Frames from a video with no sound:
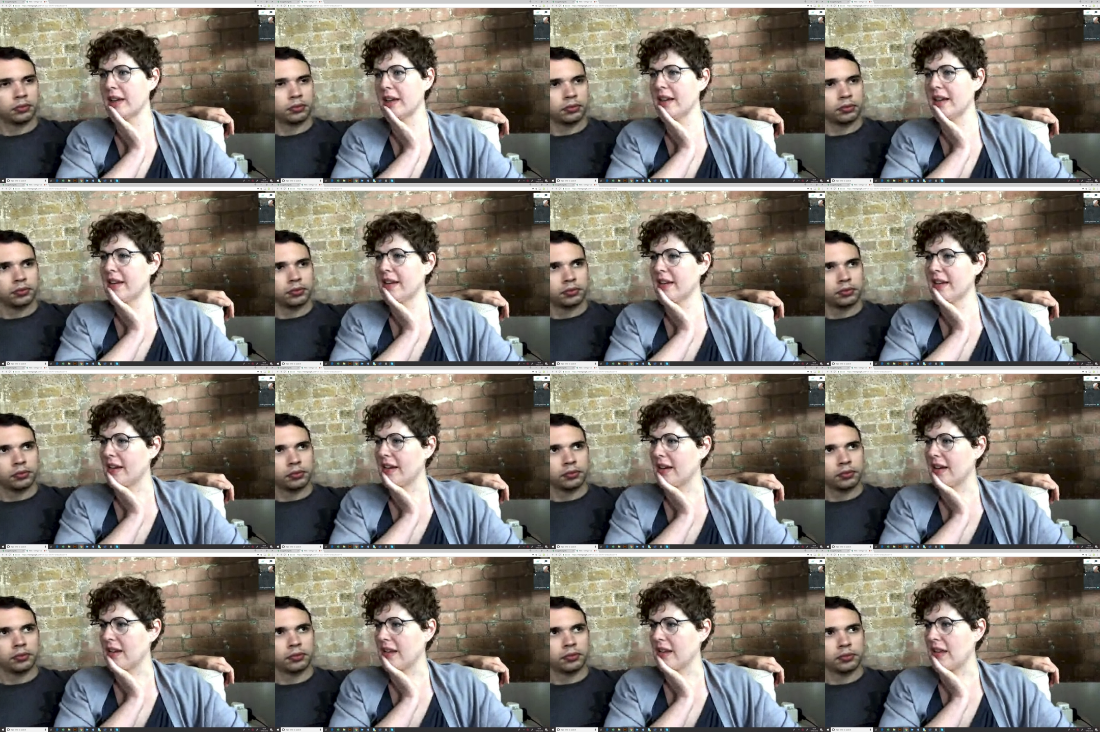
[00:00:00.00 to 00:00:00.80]
Speaker 1: Uh,
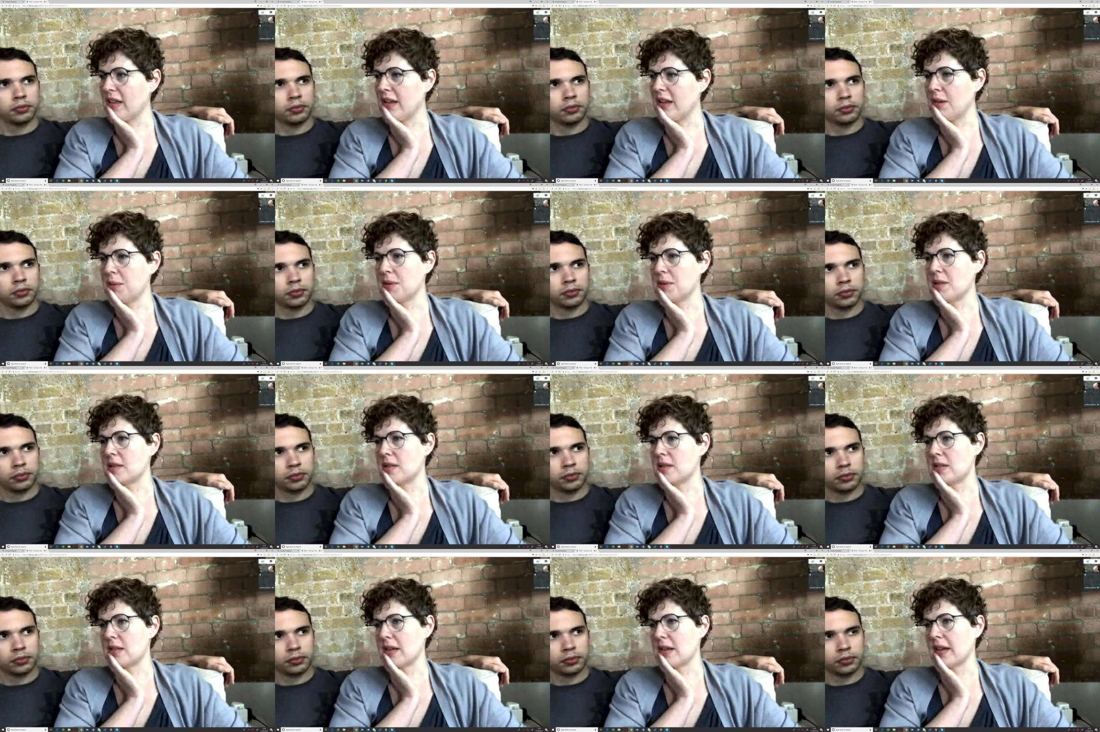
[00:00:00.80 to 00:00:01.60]
he was
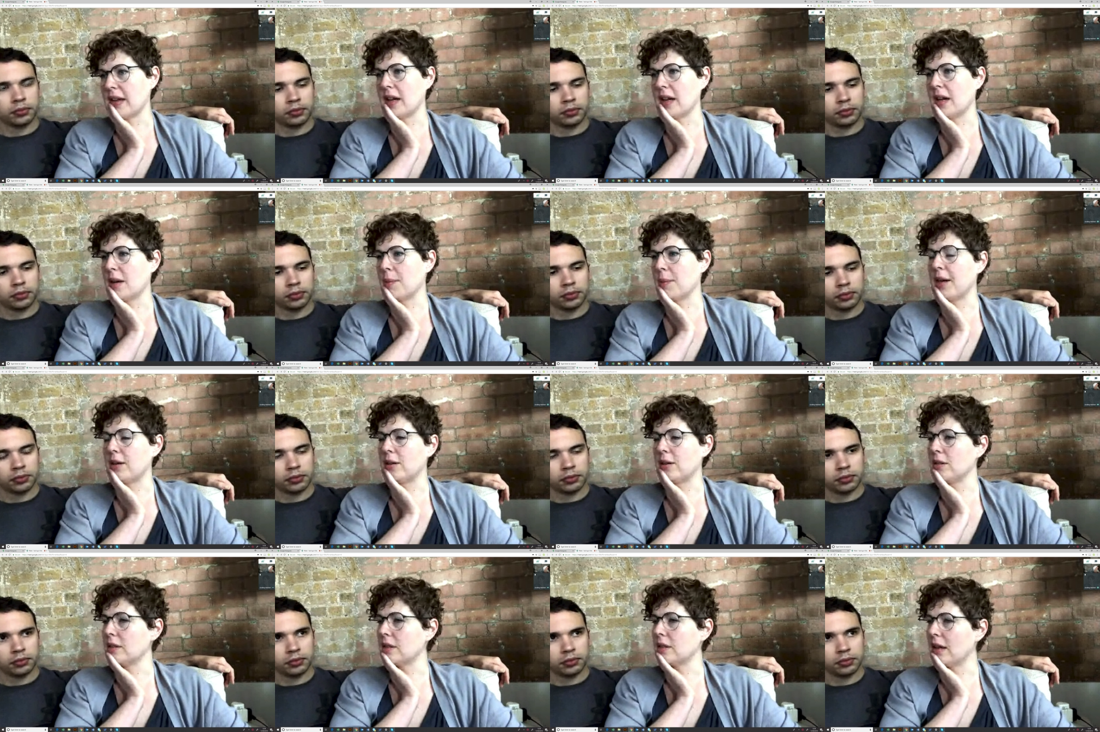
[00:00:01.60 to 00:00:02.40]
saying about
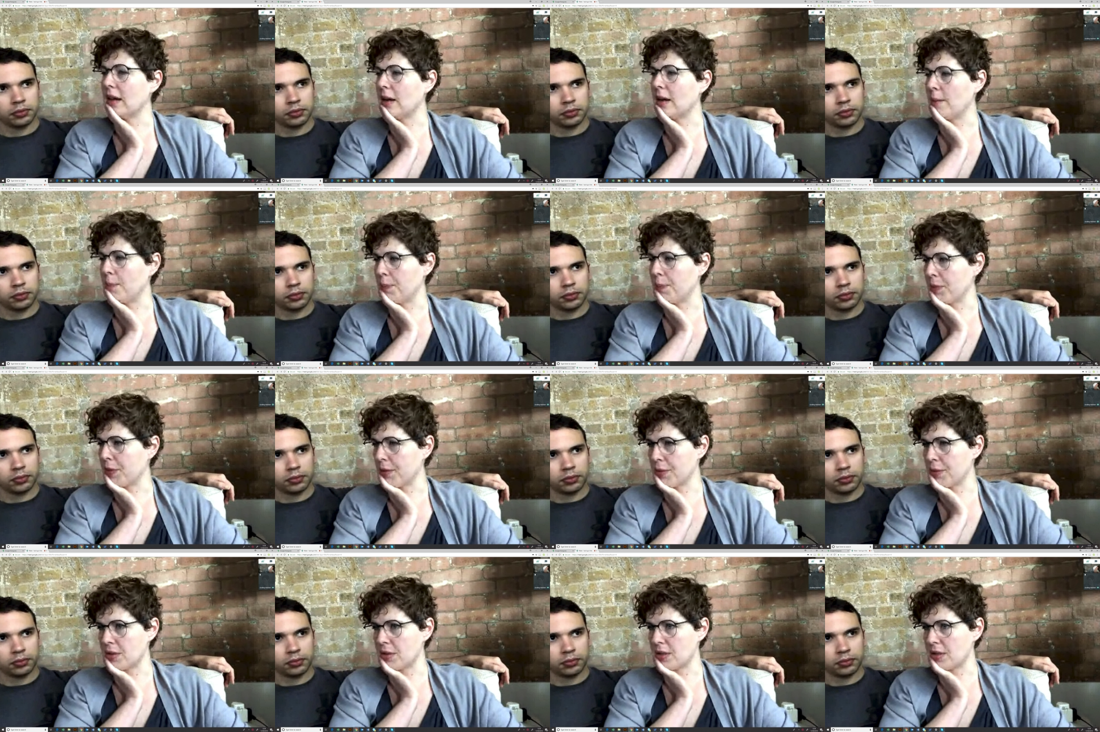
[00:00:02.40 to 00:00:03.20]
um,
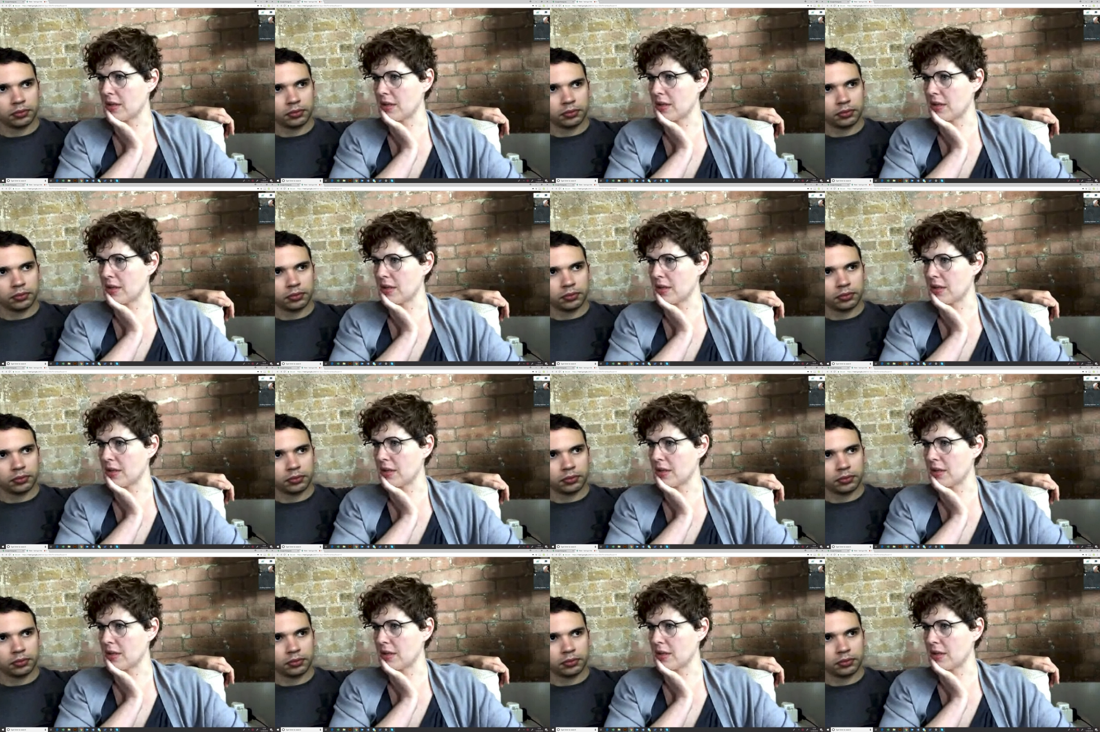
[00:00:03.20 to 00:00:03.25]
those.